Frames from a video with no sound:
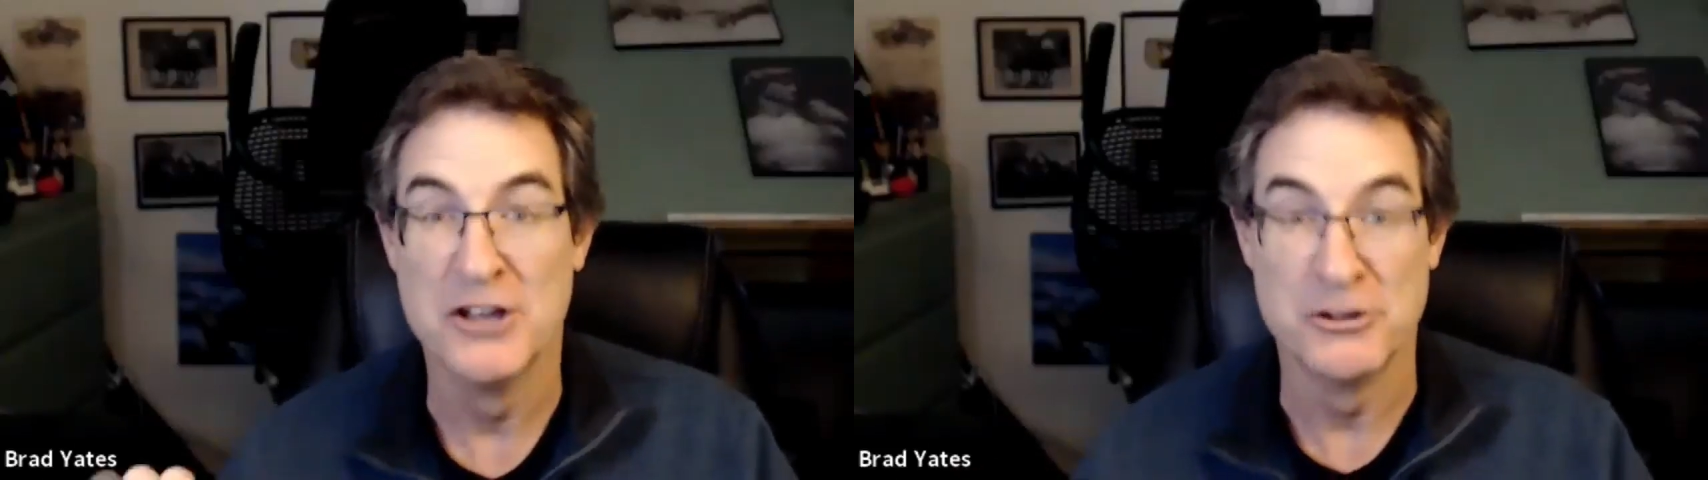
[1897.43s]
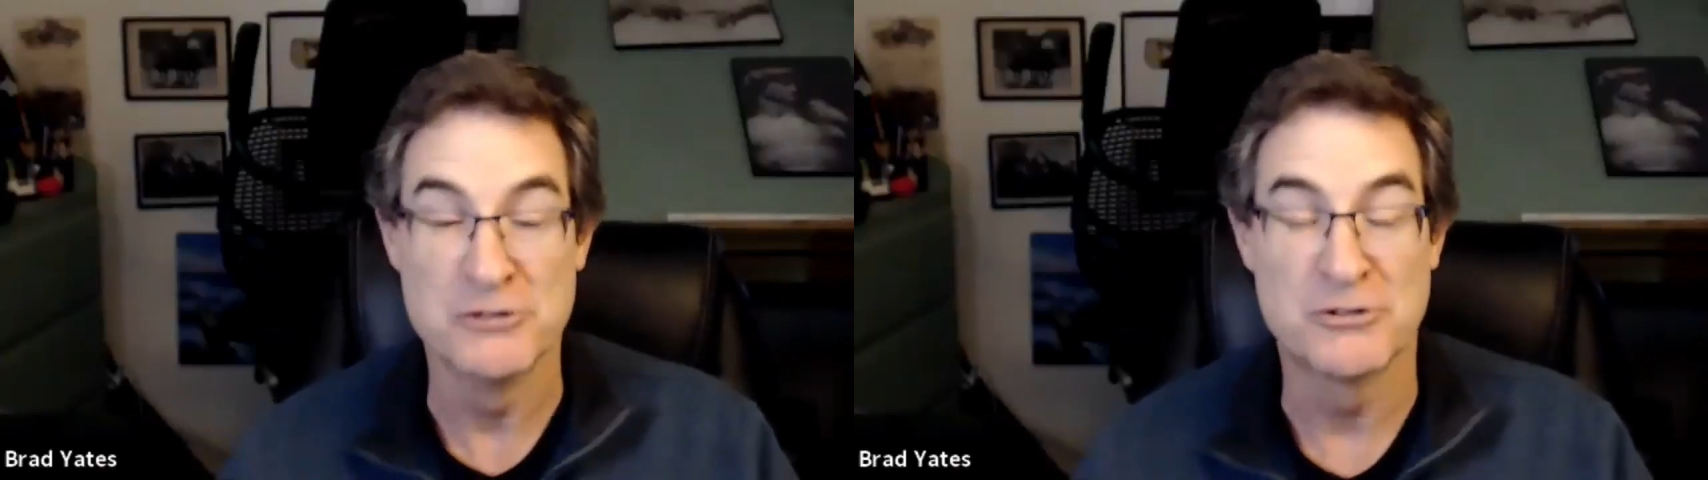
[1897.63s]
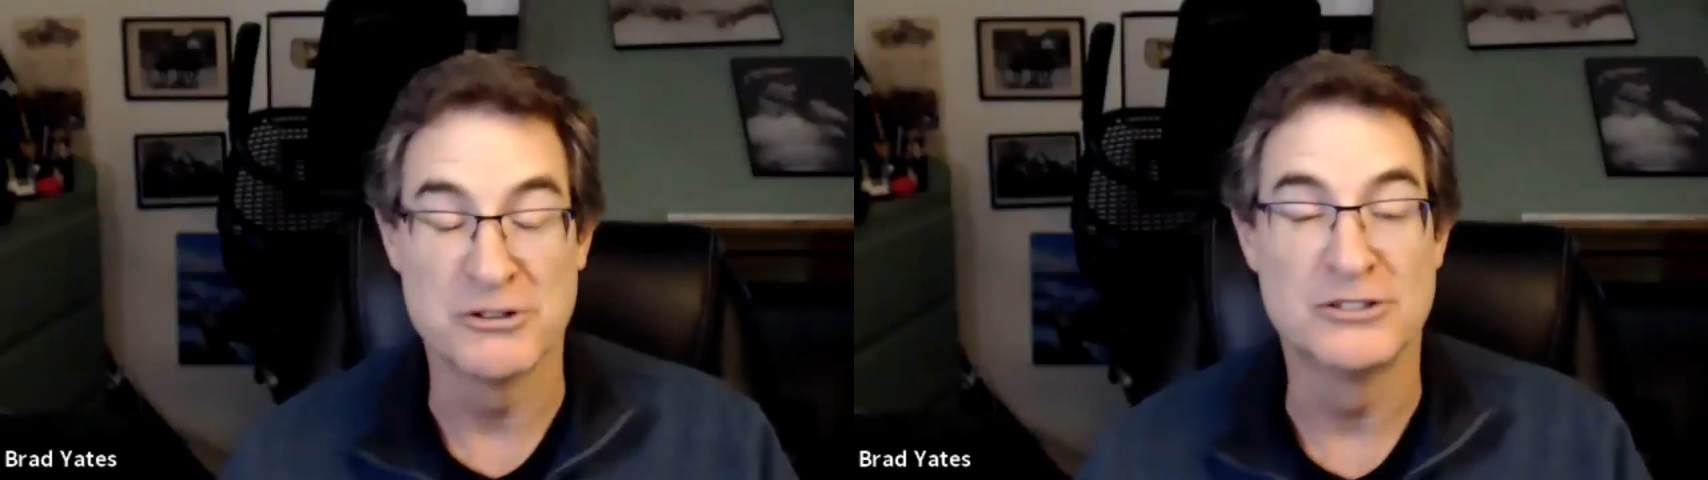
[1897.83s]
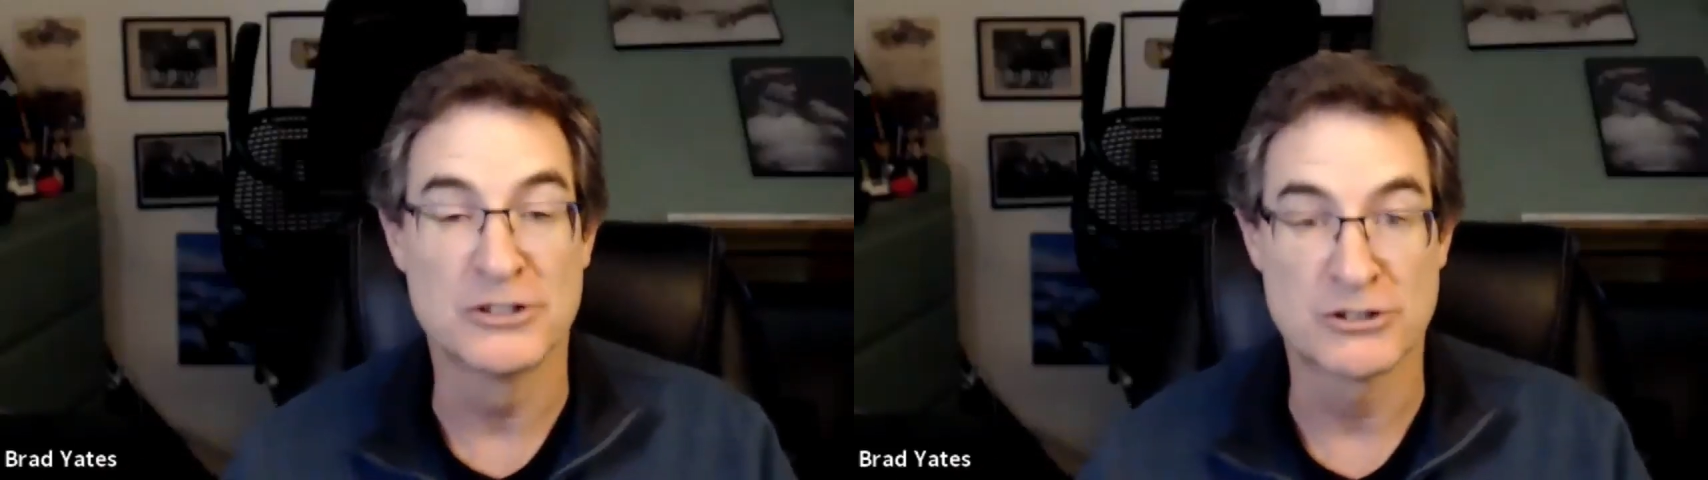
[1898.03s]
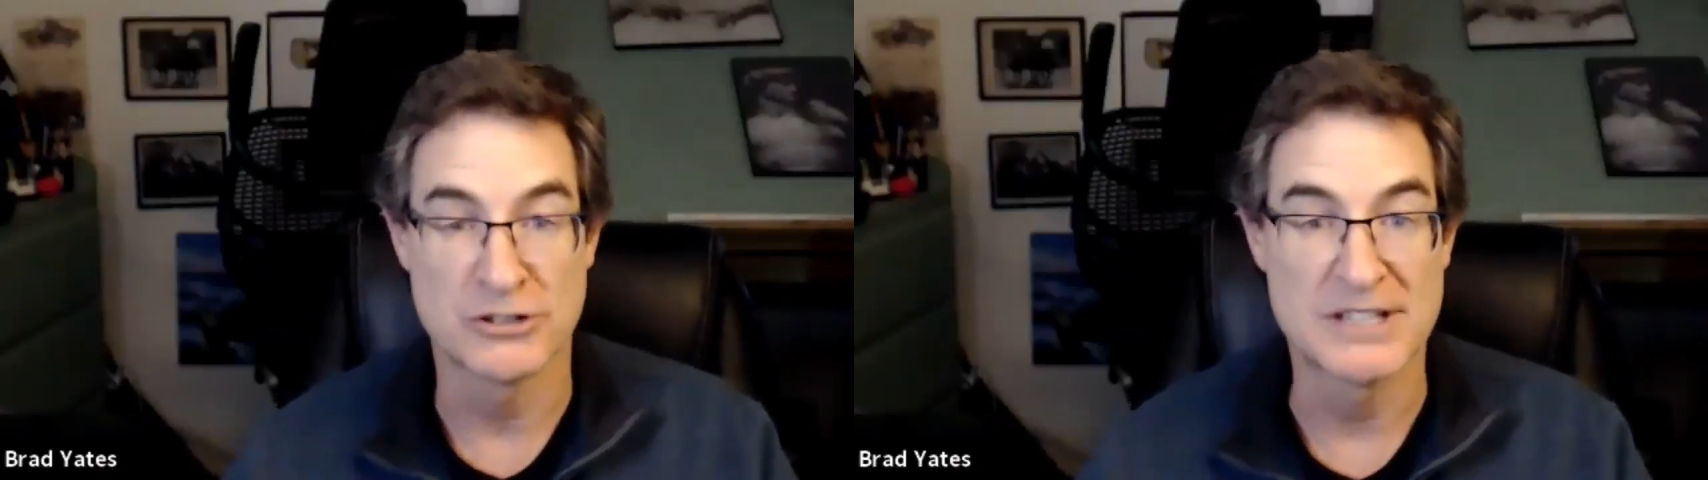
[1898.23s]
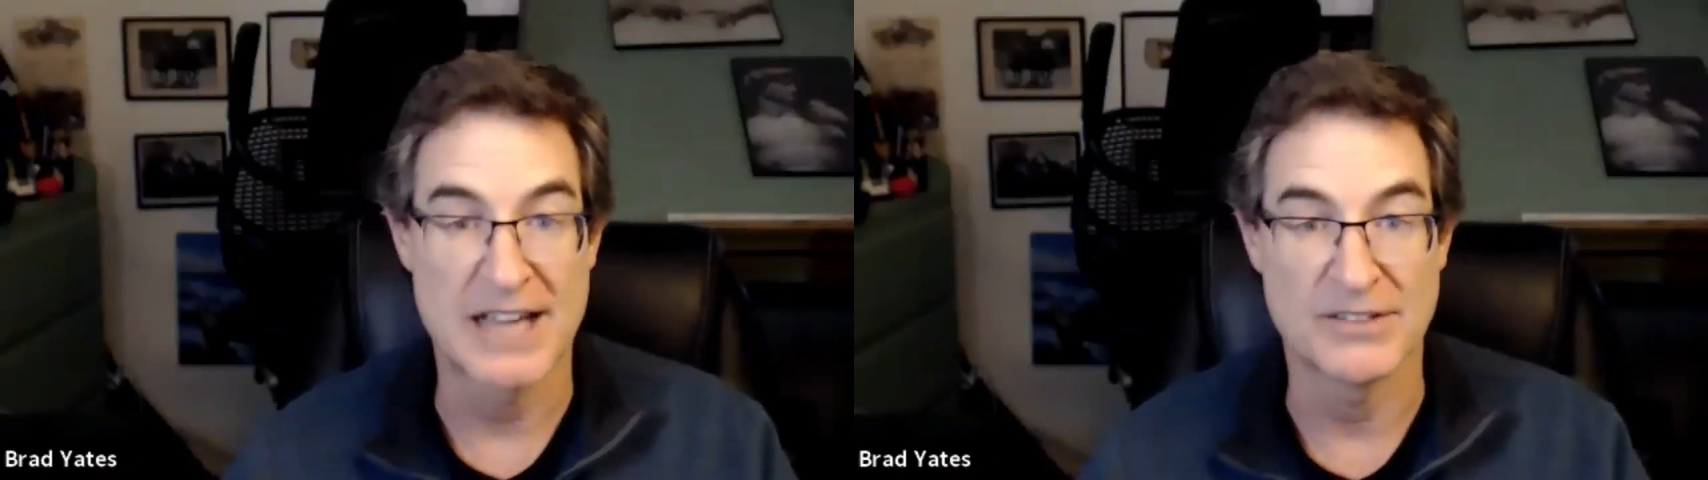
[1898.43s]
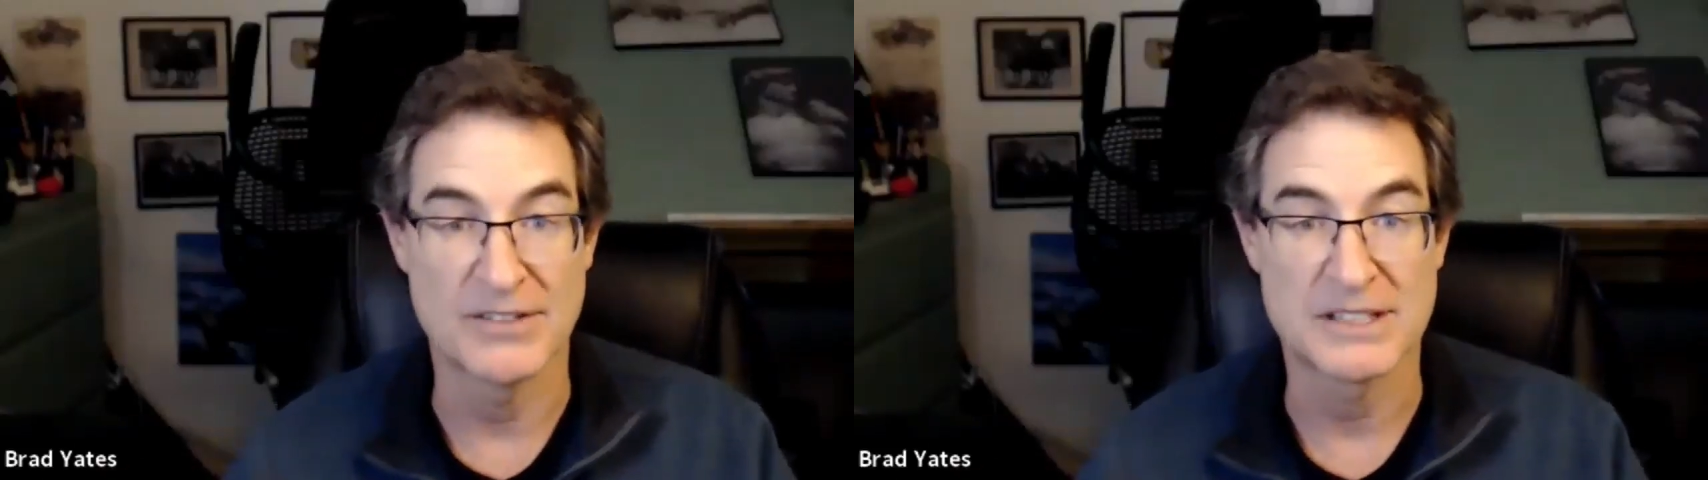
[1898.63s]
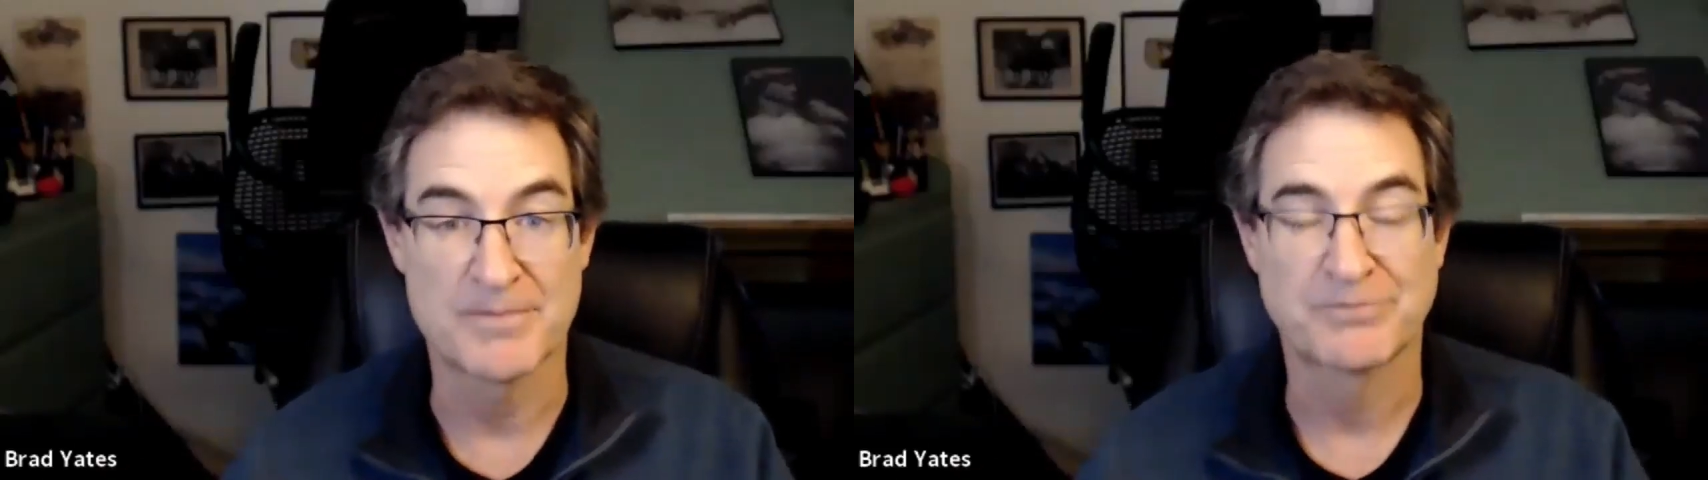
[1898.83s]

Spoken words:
you couldn't or shouldn't have it.